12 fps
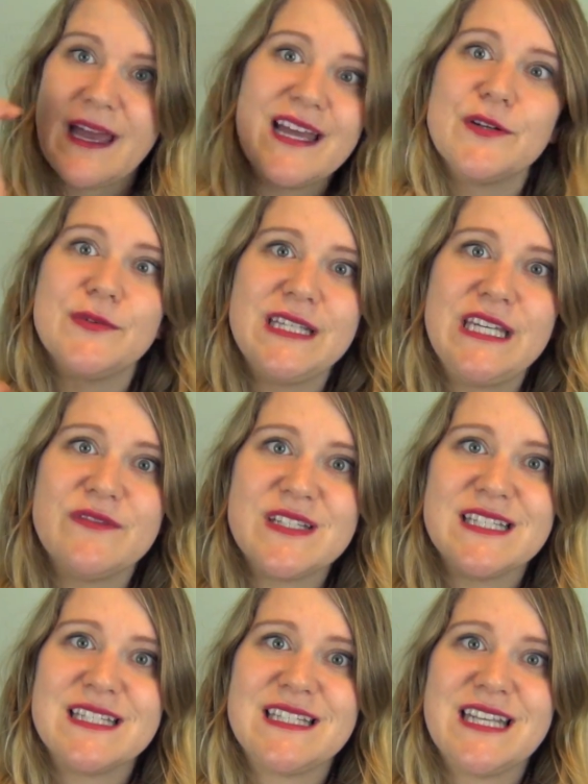I don't leave
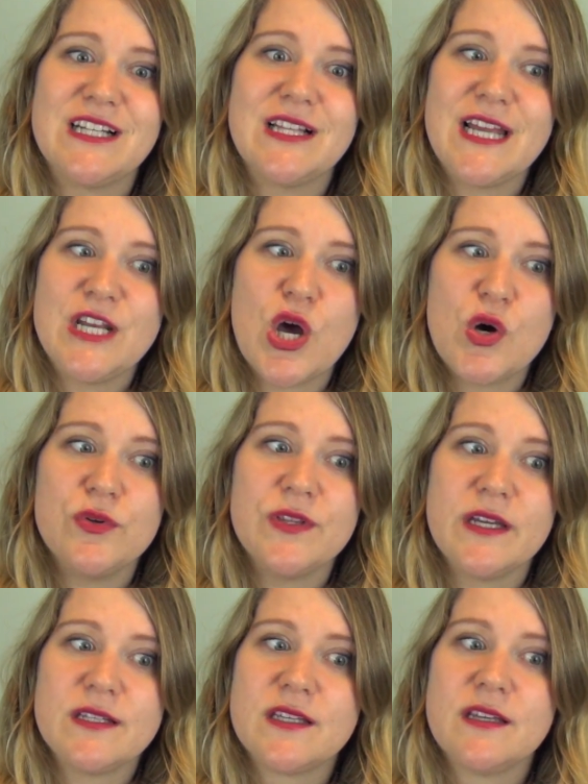until I know
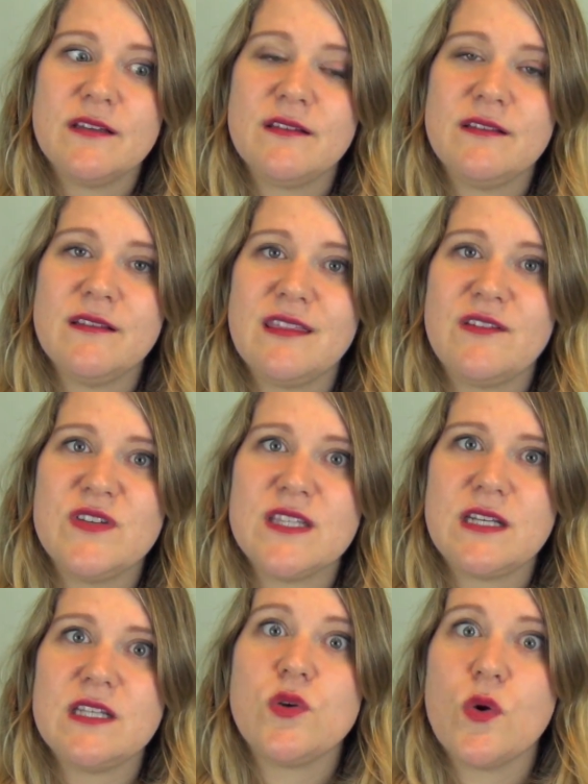that the
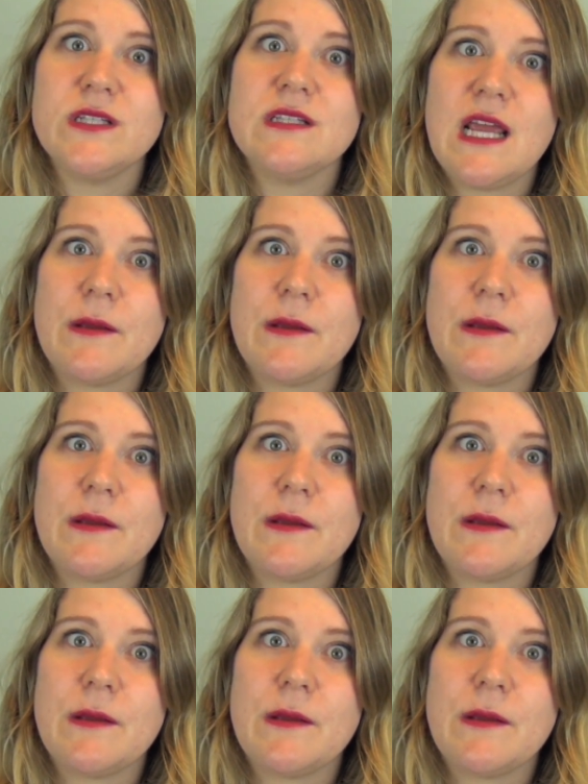visit is going to